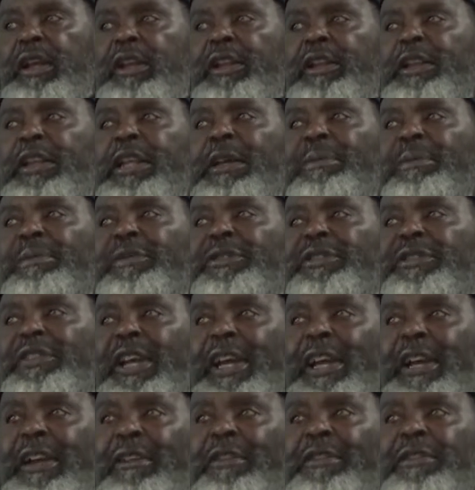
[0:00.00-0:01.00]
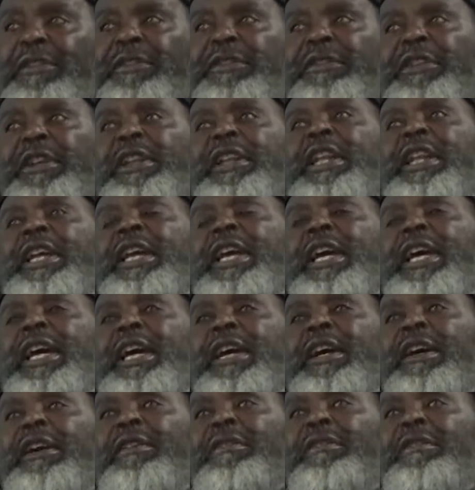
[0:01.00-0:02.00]
themselves, and they
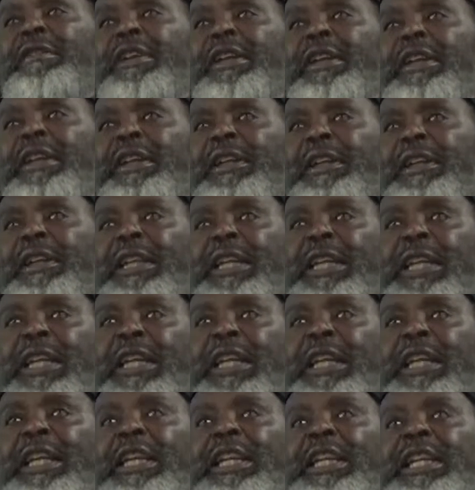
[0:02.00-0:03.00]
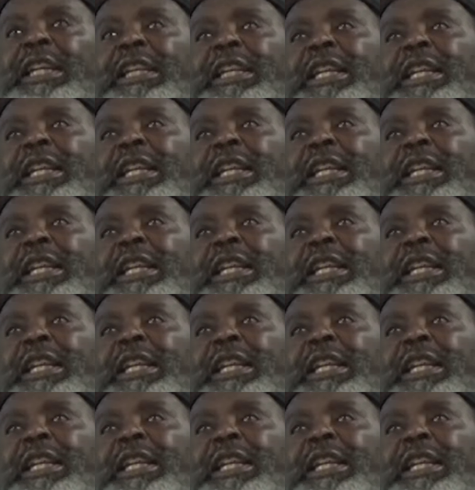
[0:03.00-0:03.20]
have their deen, and